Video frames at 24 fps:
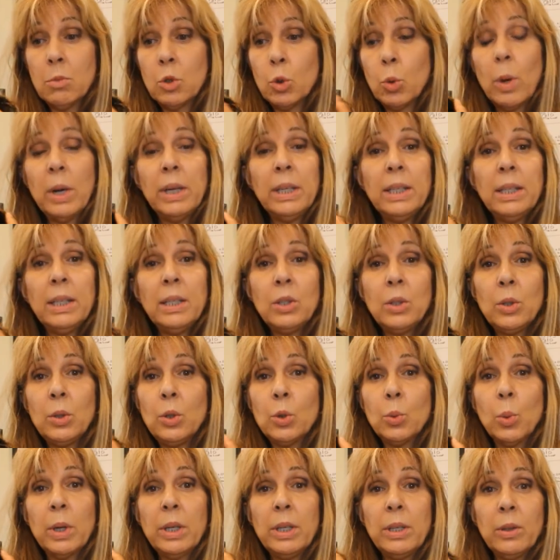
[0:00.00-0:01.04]
20 to
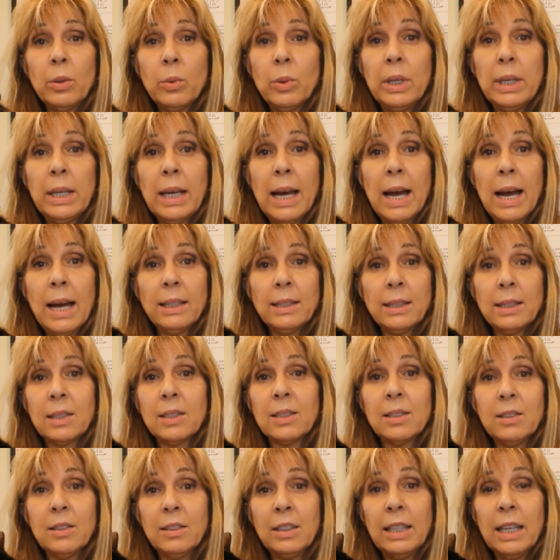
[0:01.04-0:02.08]
23
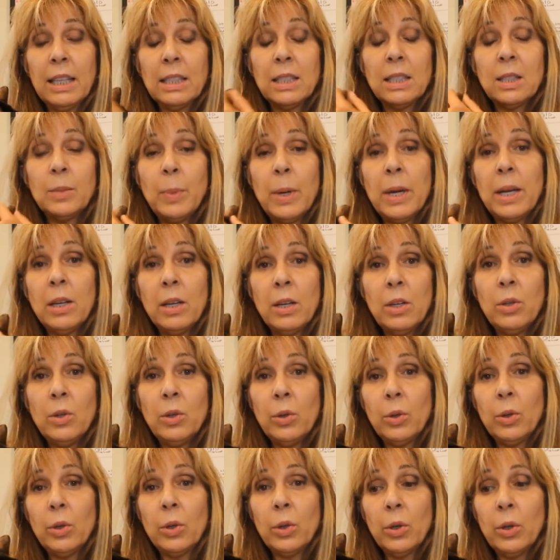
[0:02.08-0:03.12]
cats get spayed and
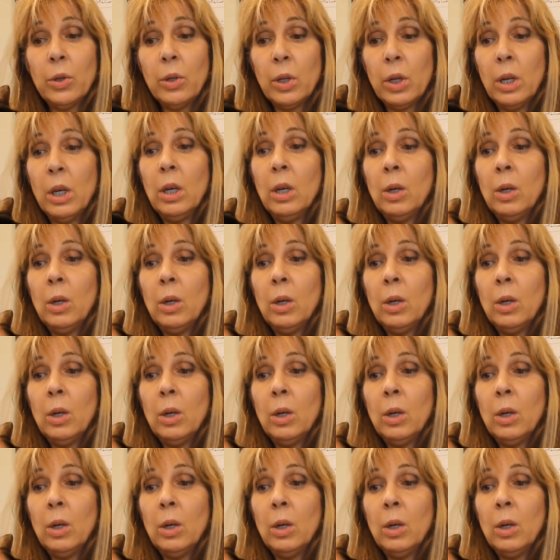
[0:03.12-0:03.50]
neutered.